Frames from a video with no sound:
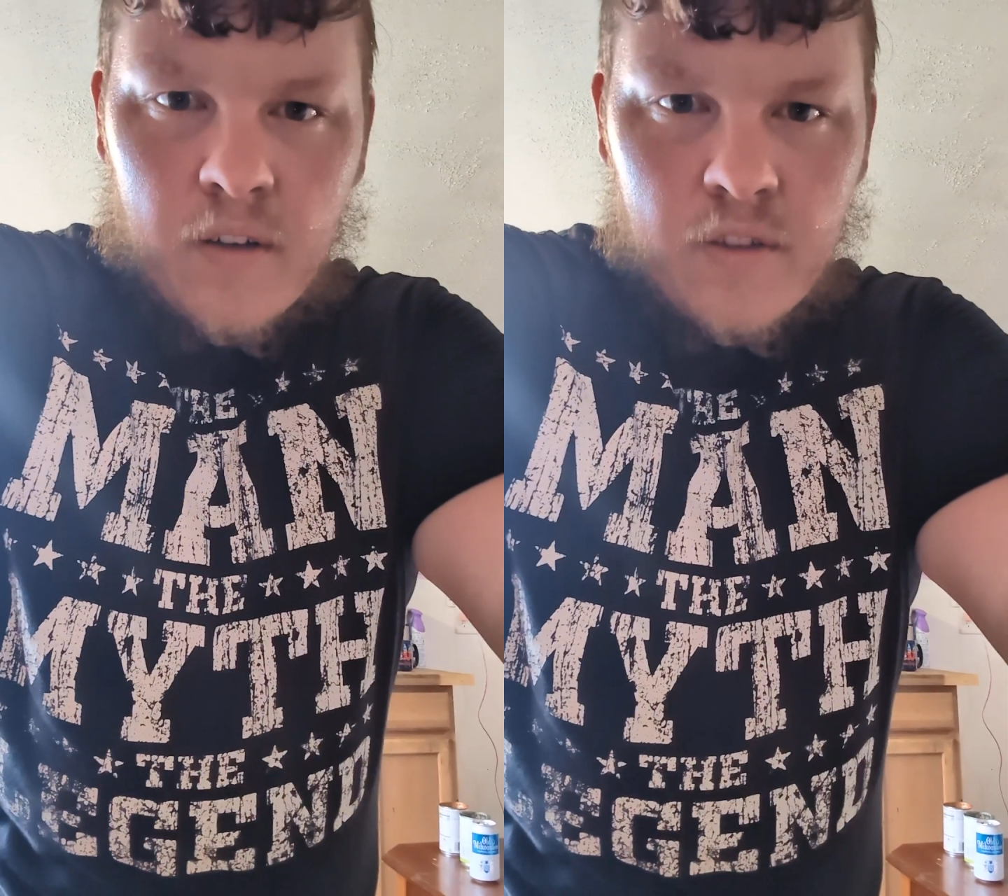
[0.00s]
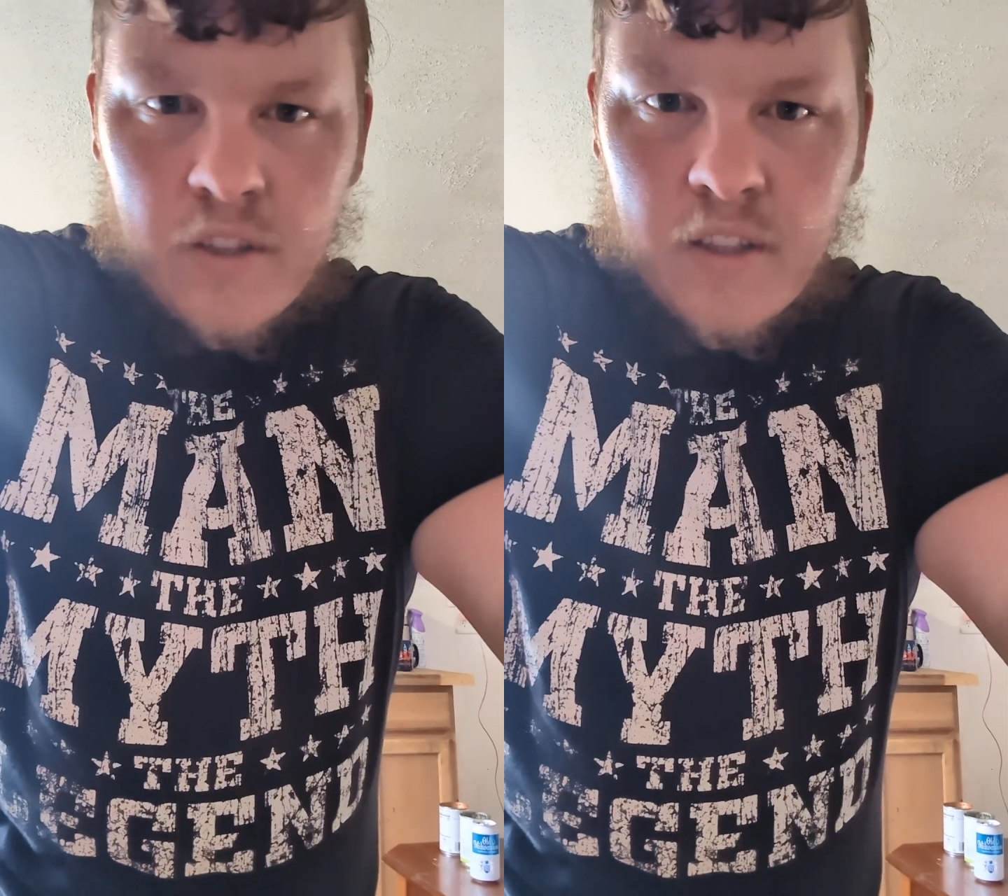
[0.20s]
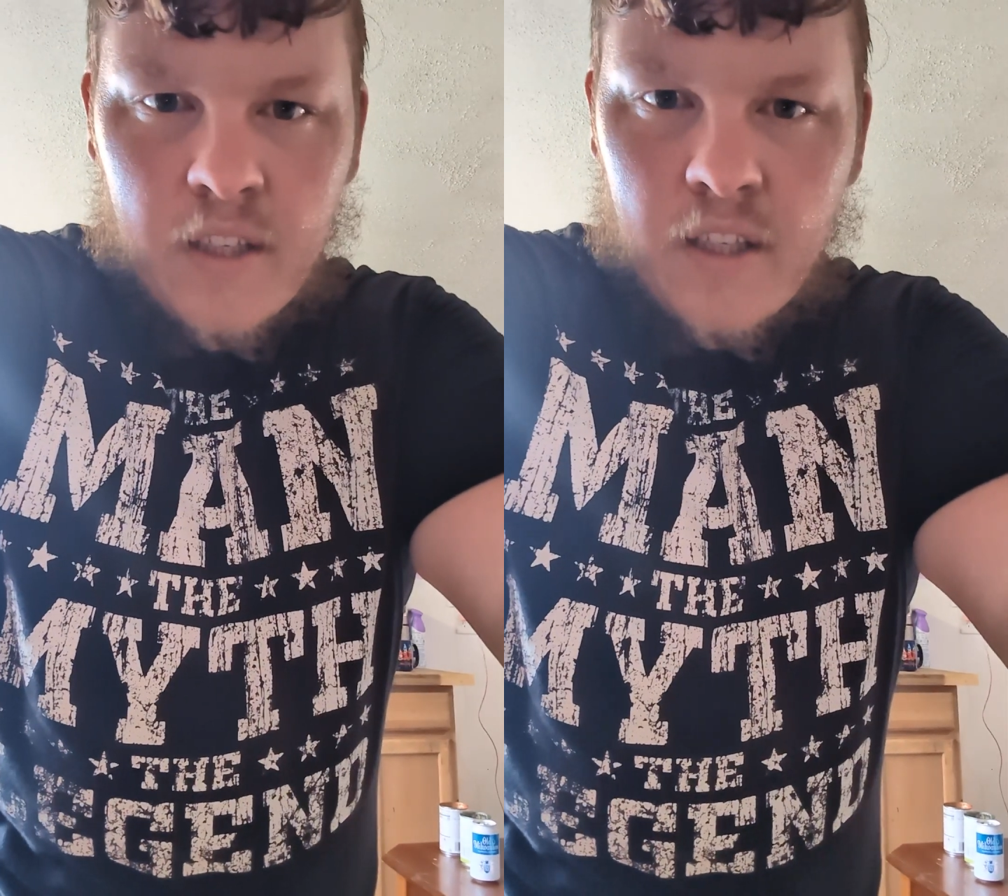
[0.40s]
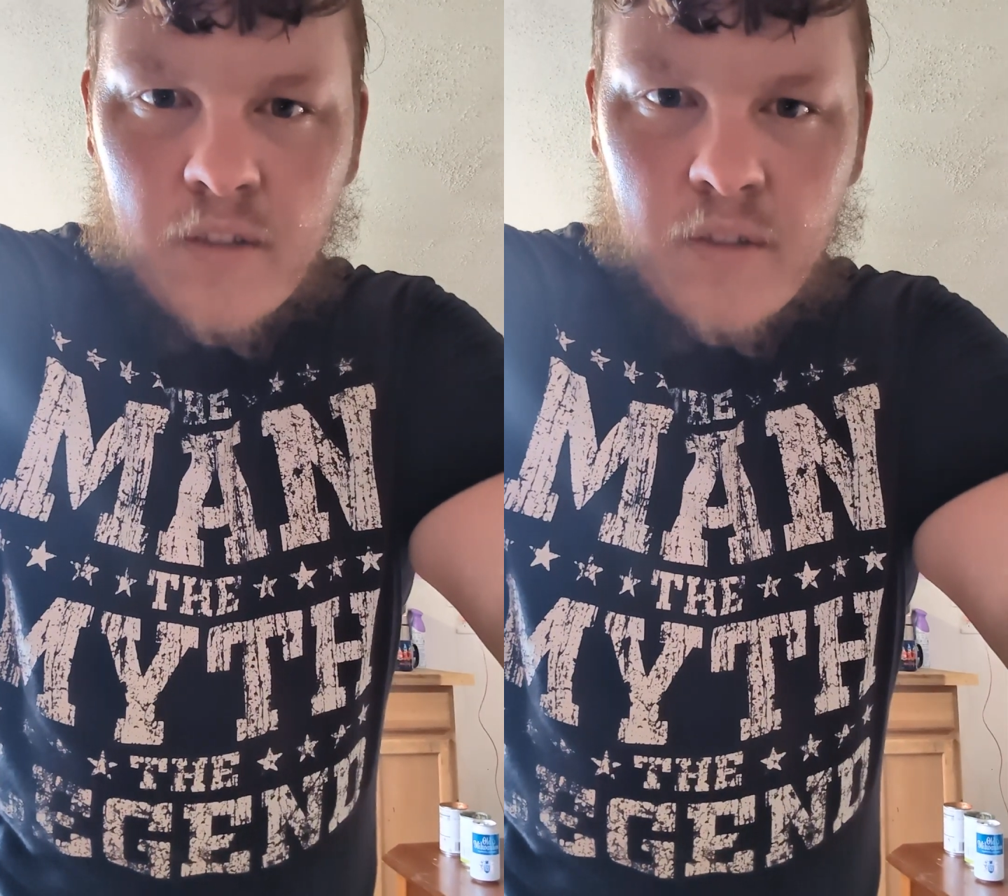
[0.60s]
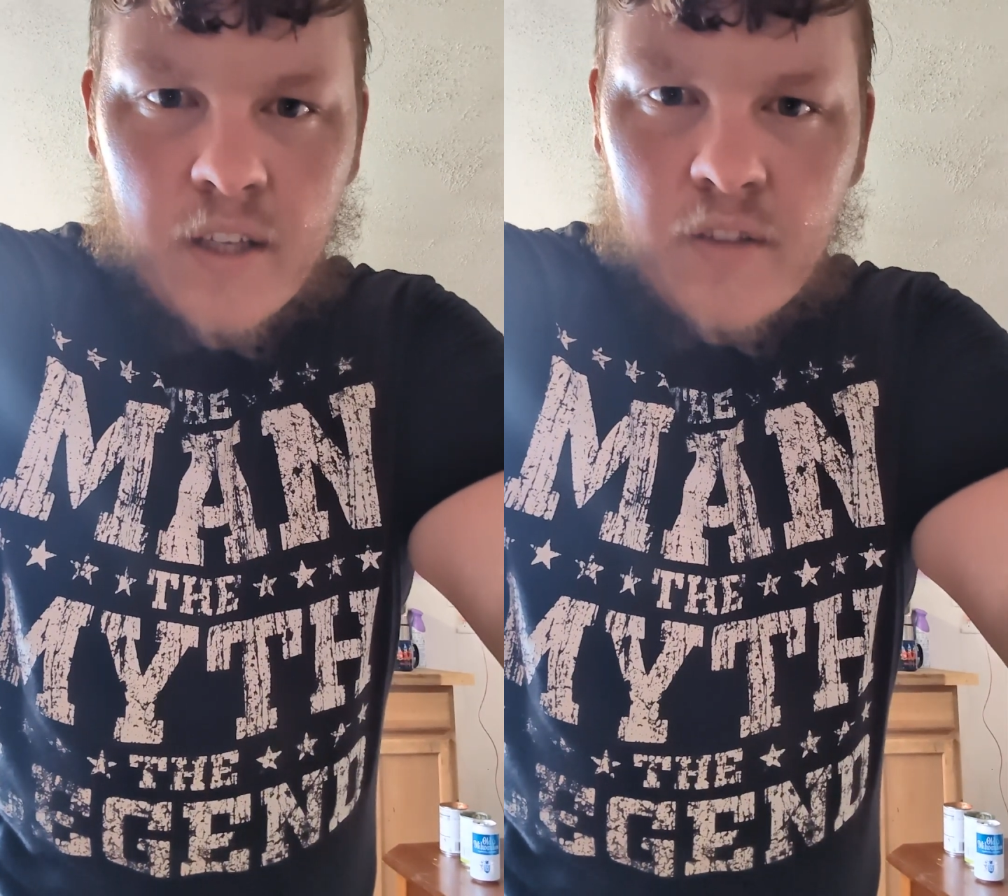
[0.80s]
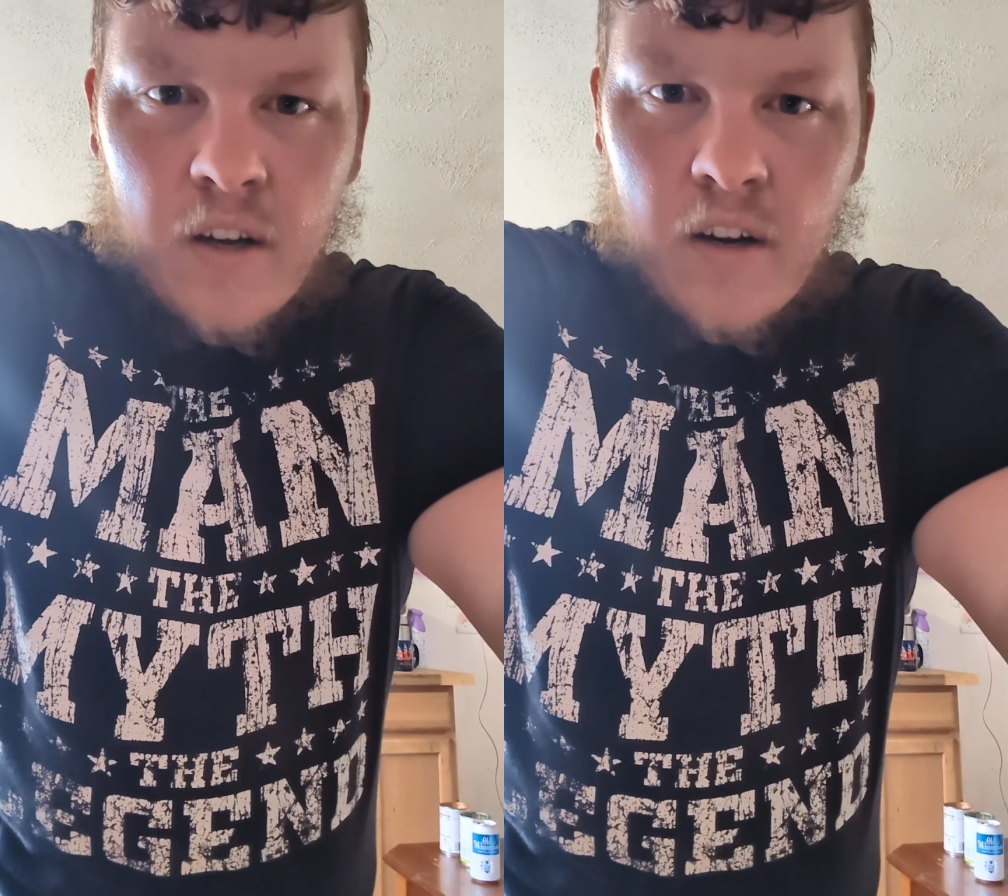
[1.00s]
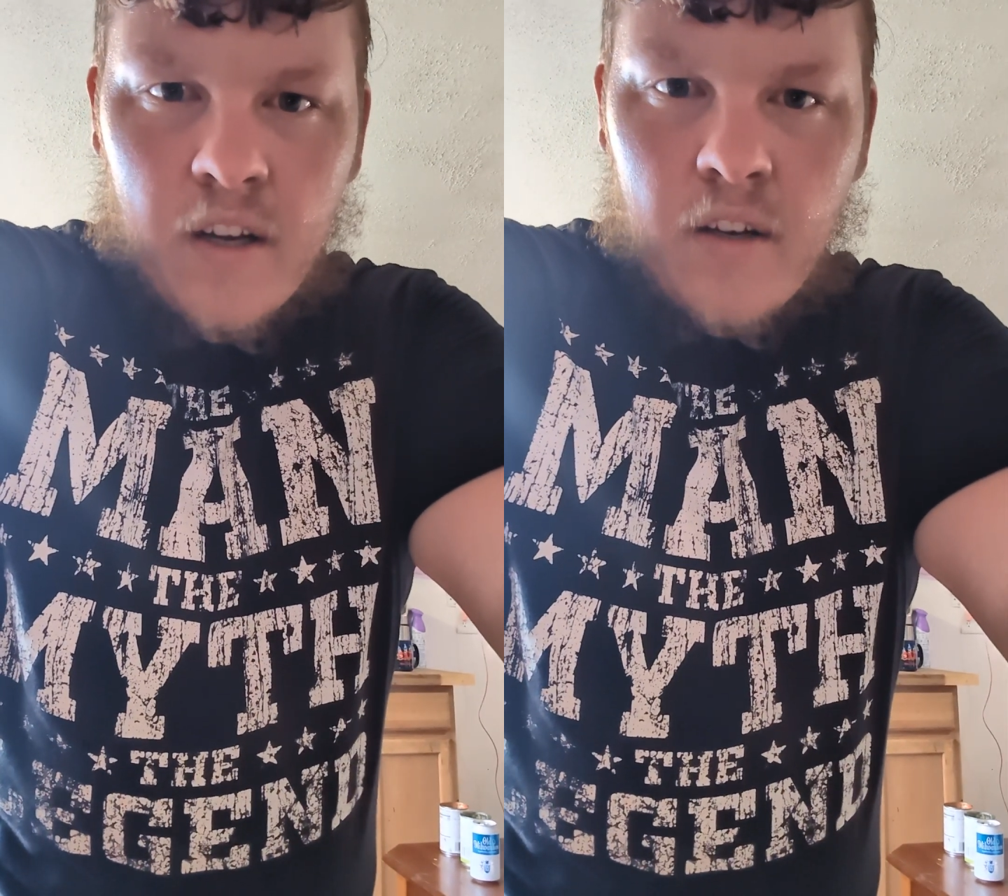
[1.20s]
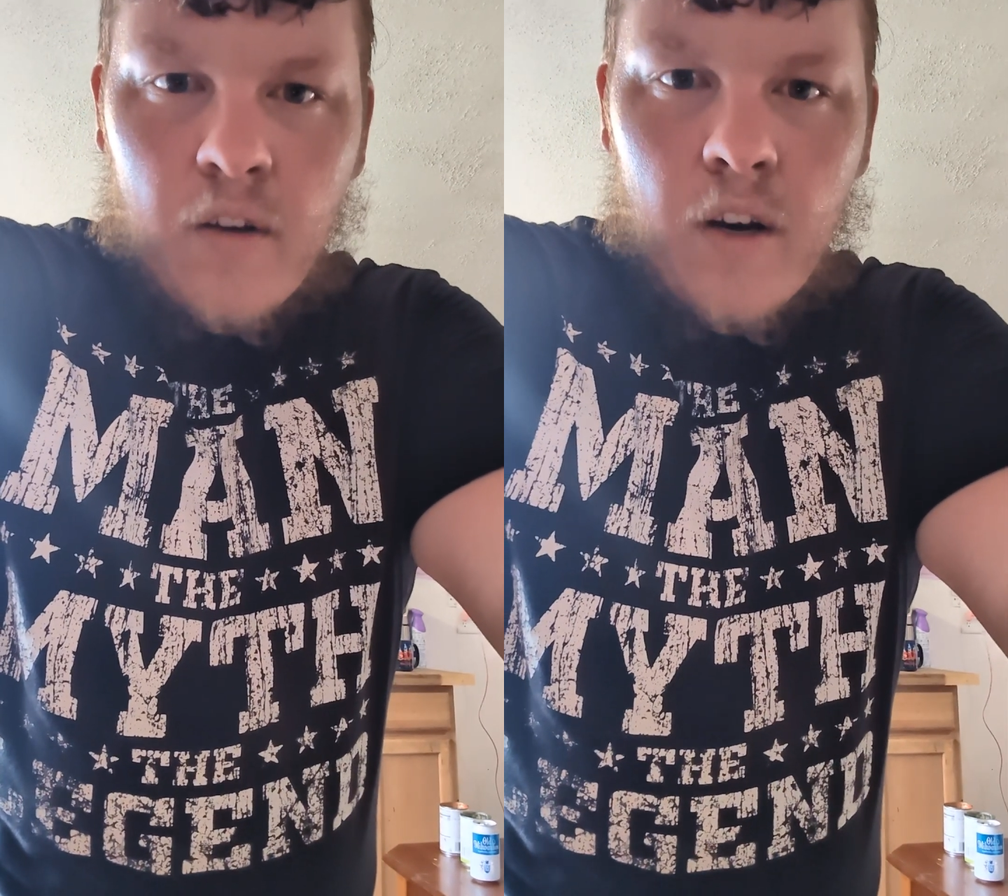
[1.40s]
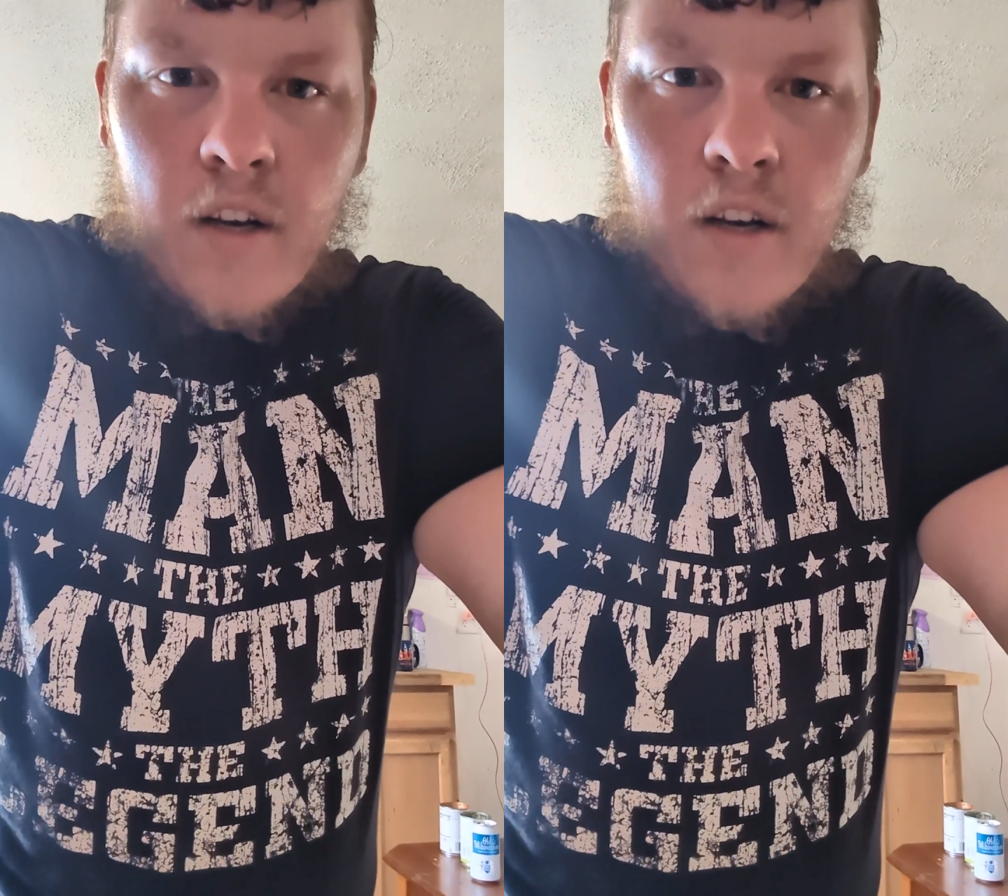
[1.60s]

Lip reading: all shit that you guys already know